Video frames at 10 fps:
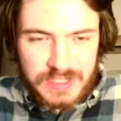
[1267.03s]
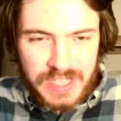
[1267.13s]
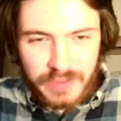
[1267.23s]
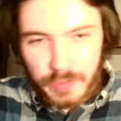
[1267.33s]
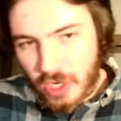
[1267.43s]

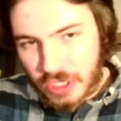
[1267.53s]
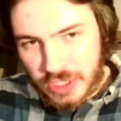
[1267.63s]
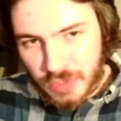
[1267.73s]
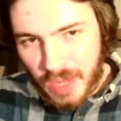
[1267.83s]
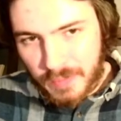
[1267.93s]
7, brought
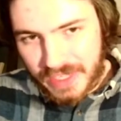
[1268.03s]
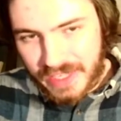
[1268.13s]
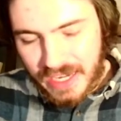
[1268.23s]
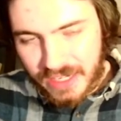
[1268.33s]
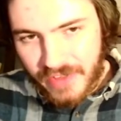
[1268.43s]
to you by
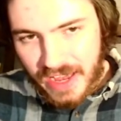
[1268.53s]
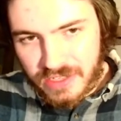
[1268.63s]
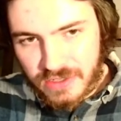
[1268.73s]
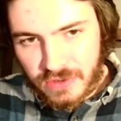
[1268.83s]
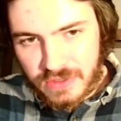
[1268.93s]
McKenna
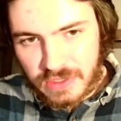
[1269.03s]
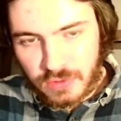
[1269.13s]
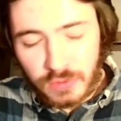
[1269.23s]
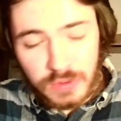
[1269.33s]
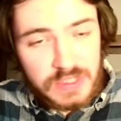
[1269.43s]
Fasteners and
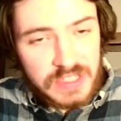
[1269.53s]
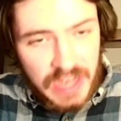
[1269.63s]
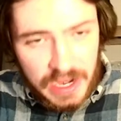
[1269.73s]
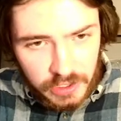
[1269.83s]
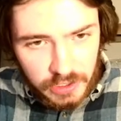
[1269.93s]
Tools,
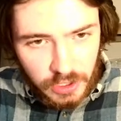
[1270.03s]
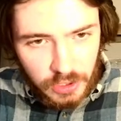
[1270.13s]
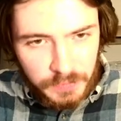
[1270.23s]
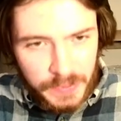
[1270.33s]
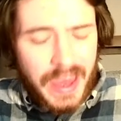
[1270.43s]

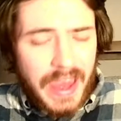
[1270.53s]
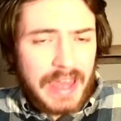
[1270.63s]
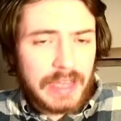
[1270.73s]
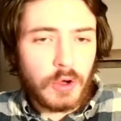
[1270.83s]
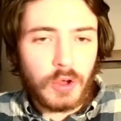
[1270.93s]
Terrico,
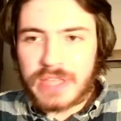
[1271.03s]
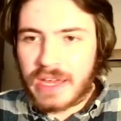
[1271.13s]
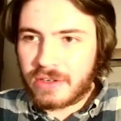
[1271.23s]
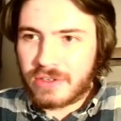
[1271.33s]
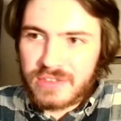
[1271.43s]
and
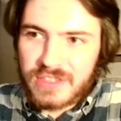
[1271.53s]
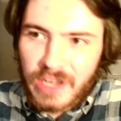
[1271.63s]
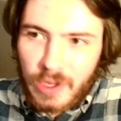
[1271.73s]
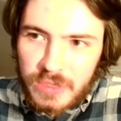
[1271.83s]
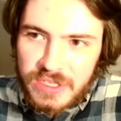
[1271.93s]
Goaltenders.
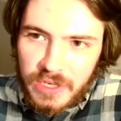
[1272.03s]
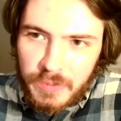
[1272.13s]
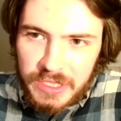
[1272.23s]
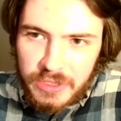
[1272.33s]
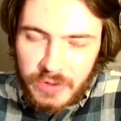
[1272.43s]
Was going
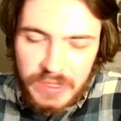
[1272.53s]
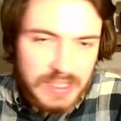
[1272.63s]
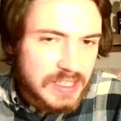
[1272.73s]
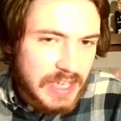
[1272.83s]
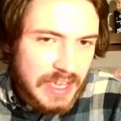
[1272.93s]
to be doing
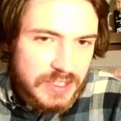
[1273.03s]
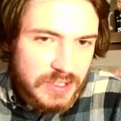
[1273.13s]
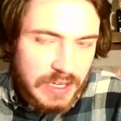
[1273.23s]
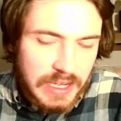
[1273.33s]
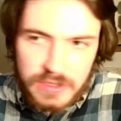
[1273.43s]
this
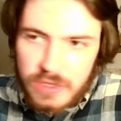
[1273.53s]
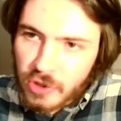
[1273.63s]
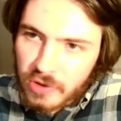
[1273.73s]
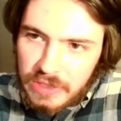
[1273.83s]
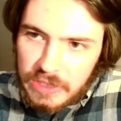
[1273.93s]
yesterday. It's
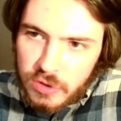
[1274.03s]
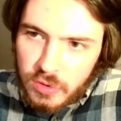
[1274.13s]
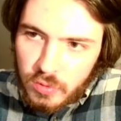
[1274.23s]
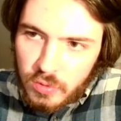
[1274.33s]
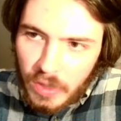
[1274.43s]
currently
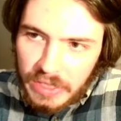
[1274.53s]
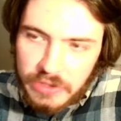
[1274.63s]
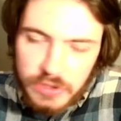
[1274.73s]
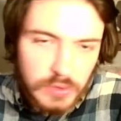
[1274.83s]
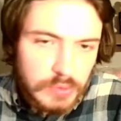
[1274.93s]

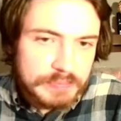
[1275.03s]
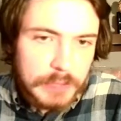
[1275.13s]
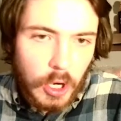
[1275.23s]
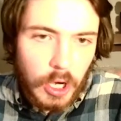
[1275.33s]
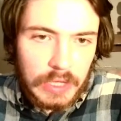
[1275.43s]
2:22
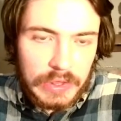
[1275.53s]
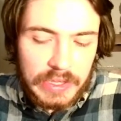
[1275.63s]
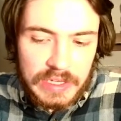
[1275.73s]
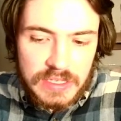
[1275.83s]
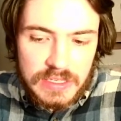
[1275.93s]
on
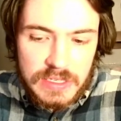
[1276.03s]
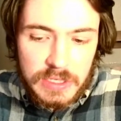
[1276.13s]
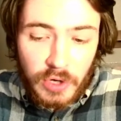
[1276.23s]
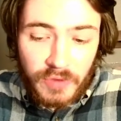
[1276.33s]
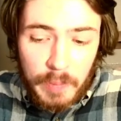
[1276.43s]
this
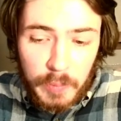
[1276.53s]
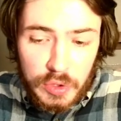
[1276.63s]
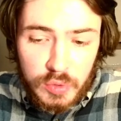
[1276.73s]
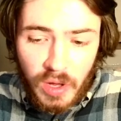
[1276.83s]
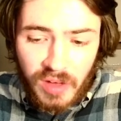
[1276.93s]
November
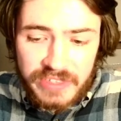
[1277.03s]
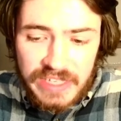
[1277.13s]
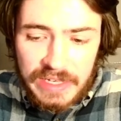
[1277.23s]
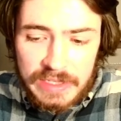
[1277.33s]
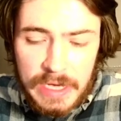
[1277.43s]
12th
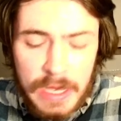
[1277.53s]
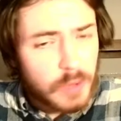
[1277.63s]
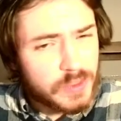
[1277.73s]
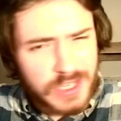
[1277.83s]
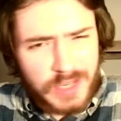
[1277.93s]
date.
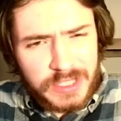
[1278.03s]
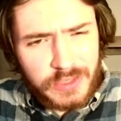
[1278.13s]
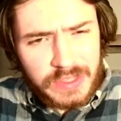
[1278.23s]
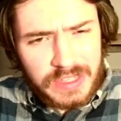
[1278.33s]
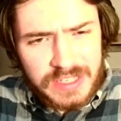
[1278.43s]
Was going to be
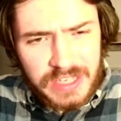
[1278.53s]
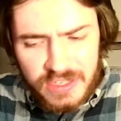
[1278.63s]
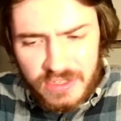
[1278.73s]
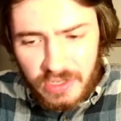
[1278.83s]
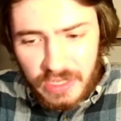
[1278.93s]
doing this
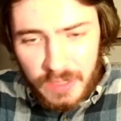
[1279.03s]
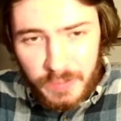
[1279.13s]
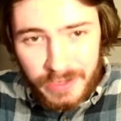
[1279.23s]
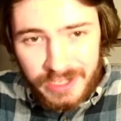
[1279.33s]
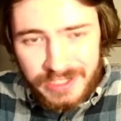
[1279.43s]
yesterday,
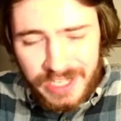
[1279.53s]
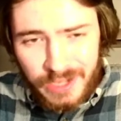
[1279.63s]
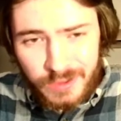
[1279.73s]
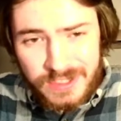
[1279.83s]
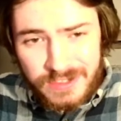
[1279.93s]
but
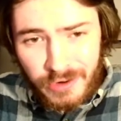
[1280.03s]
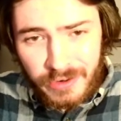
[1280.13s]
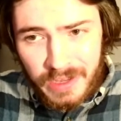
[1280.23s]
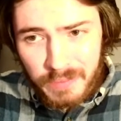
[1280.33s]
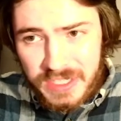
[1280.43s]
I was
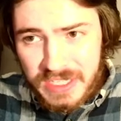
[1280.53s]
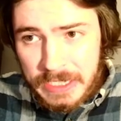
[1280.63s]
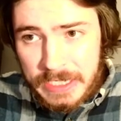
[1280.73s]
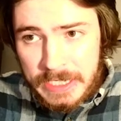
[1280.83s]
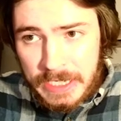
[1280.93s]
throwing up
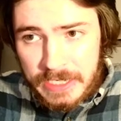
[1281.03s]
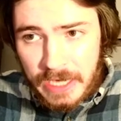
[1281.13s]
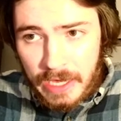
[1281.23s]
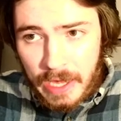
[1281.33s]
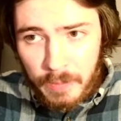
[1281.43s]
since 6
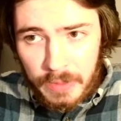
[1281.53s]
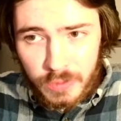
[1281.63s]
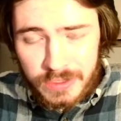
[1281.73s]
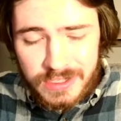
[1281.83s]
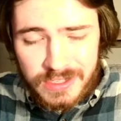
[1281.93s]
a.m.
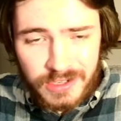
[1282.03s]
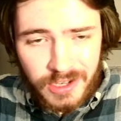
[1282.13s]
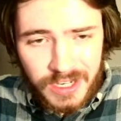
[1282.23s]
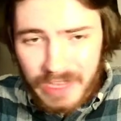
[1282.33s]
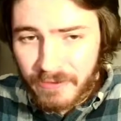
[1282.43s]
It was
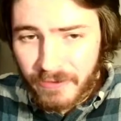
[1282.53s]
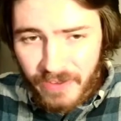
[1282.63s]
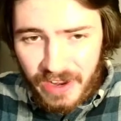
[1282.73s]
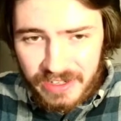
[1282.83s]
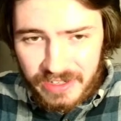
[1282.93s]
not a
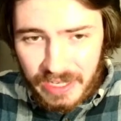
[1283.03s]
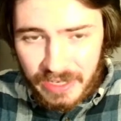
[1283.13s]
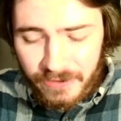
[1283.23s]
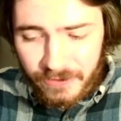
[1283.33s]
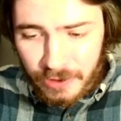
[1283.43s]
fun
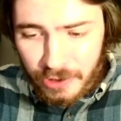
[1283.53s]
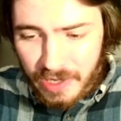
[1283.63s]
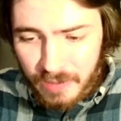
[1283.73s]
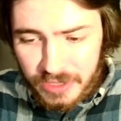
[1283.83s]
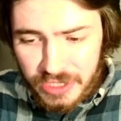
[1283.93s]
day for
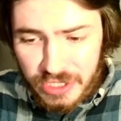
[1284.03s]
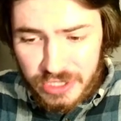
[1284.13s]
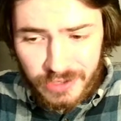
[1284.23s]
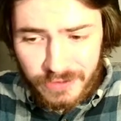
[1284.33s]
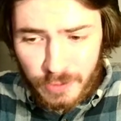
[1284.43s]
Graham the
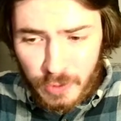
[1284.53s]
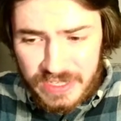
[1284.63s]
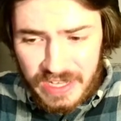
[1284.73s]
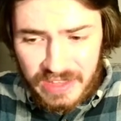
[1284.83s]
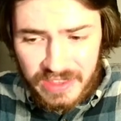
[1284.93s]
GShow
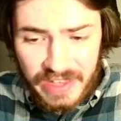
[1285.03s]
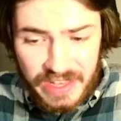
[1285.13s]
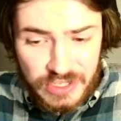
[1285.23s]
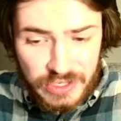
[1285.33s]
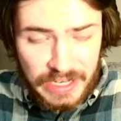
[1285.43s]
Forsyth
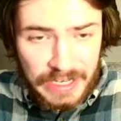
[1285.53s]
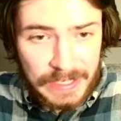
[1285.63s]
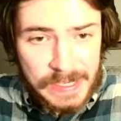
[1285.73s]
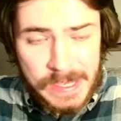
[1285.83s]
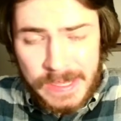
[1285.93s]

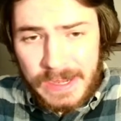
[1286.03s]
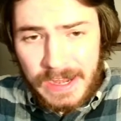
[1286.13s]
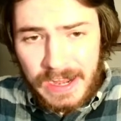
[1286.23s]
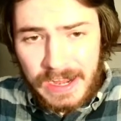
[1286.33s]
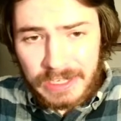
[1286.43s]
yesterday.
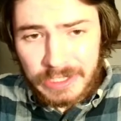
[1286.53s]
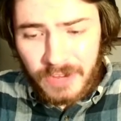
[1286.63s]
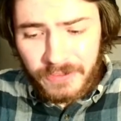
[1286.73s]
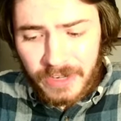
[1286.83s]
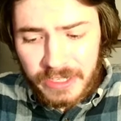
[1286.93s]

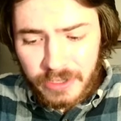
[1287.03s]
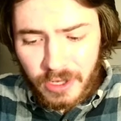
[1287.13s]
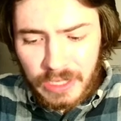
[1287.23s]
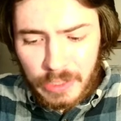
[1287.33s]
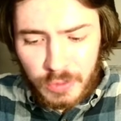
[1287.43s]
Not fun at
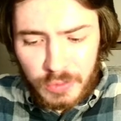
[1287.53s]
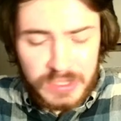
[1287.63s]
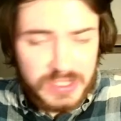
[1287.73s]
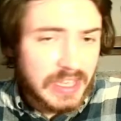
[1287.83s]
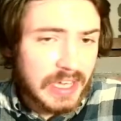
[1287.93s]
all. I wouldn't
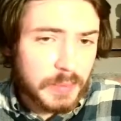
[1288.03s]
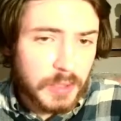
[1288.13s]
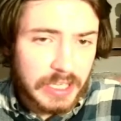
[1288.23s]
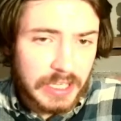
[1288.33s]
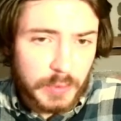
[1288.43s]
wish that
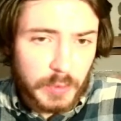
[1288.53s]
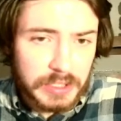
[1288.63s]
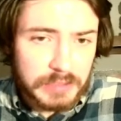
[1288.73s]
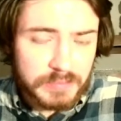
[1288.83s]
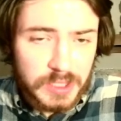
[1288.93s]
upon
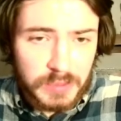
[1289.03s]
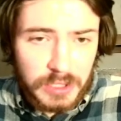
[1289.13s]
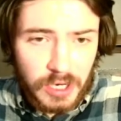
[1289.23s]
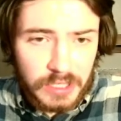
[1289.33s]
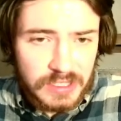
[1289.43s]
anyone, to
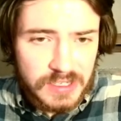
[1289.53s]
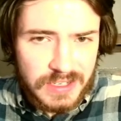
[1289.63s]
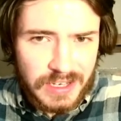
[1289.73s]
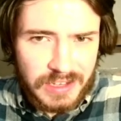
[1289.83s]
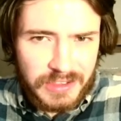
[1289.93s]
be
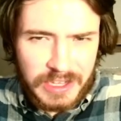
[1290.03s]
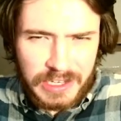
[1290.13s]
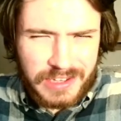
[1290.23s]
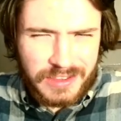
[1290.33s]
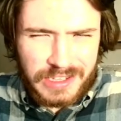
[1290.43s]
honest. I
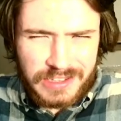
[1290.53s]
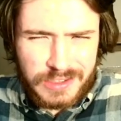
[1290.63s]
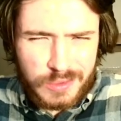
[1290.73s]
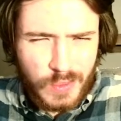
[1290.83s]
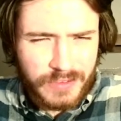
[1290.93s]
think I had like the
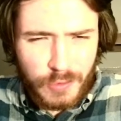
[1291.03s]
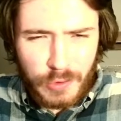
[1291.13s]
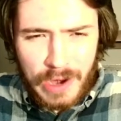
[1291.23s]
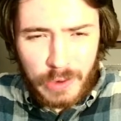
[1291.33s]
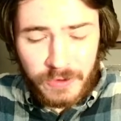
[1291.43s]

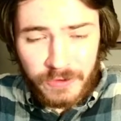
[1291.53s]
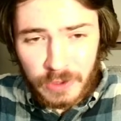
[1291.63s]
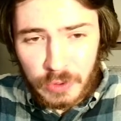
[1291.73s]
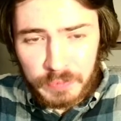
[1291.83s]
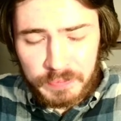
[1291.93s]
24-hour
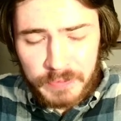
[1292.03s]
flu.